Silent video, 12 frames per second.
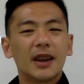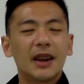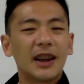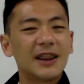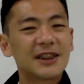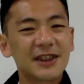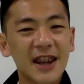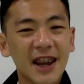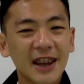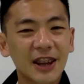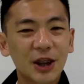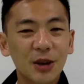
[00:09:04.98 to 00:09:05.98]

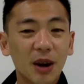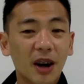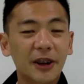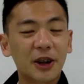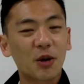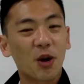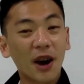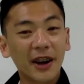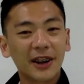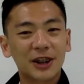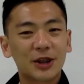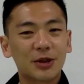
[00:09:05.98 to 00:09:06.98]
Instead, you are
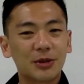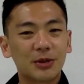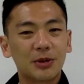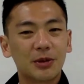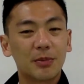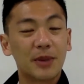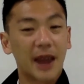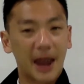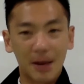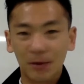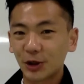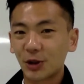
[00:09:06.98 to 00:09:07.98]
required to be
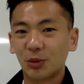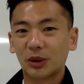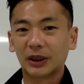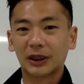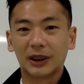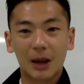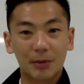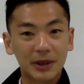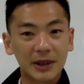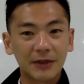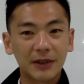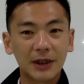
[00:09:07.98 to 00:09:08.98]
able to work
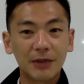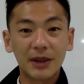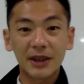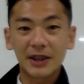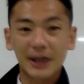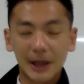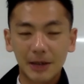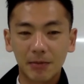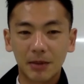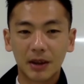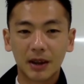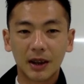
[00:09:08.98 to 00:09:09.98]
collaboratively with a team,
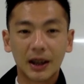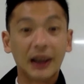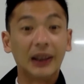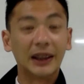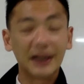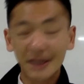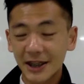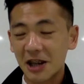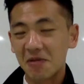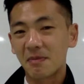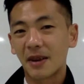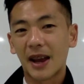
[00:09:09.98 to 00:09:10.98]
lead a
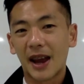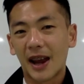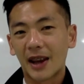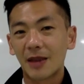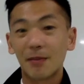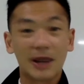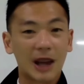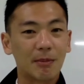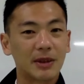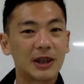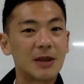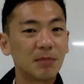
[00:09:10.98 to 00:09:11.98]
team, and become
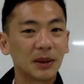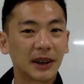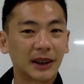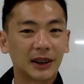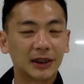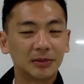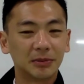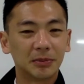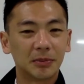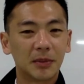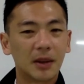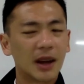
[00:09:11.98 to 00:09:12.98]
a team player.
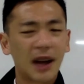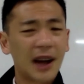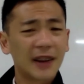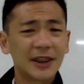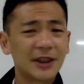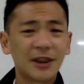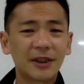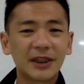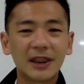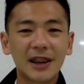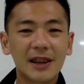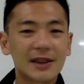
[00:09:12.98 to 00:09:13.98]
I did not
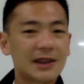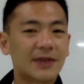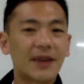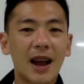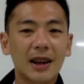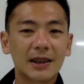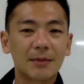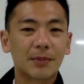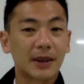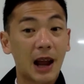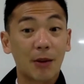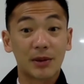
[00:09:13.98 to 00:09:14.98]
realize this fact,
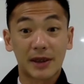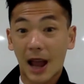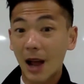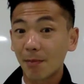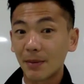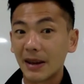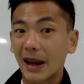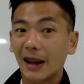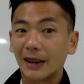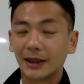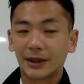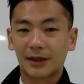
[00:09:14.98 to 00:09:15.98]
but I was happy
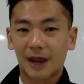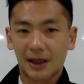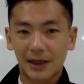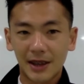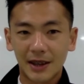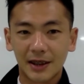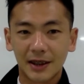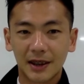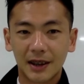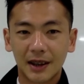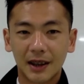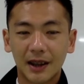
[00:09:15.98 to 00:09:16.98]
I did the right thing.
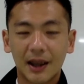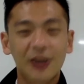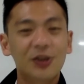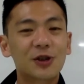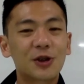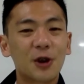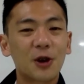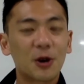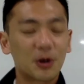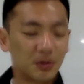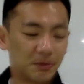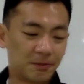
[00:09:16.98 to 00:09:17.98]
And so,